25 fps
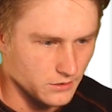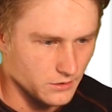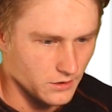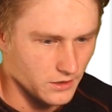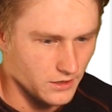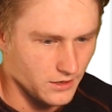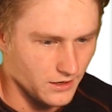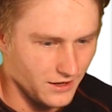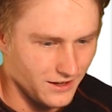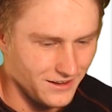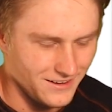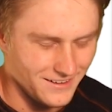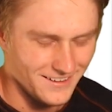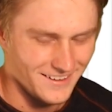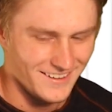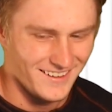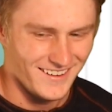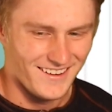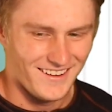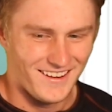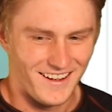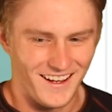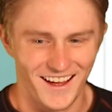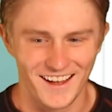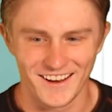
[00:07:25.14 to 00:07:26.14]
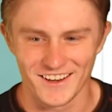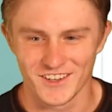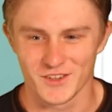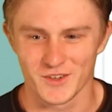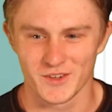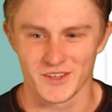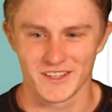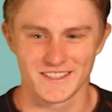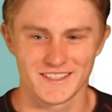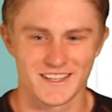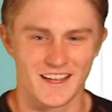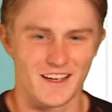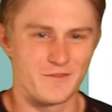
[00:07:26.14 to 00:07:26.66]
I just
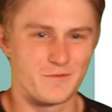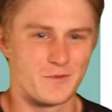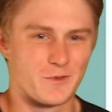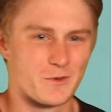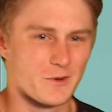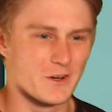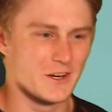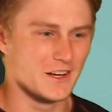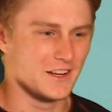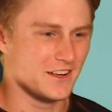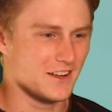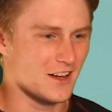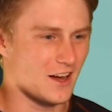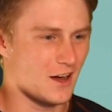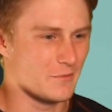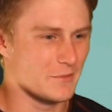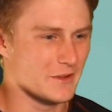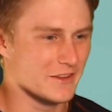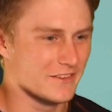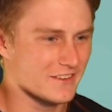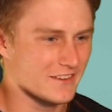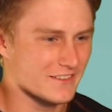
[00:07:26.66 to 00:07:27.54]
realized I haven't been reading comments.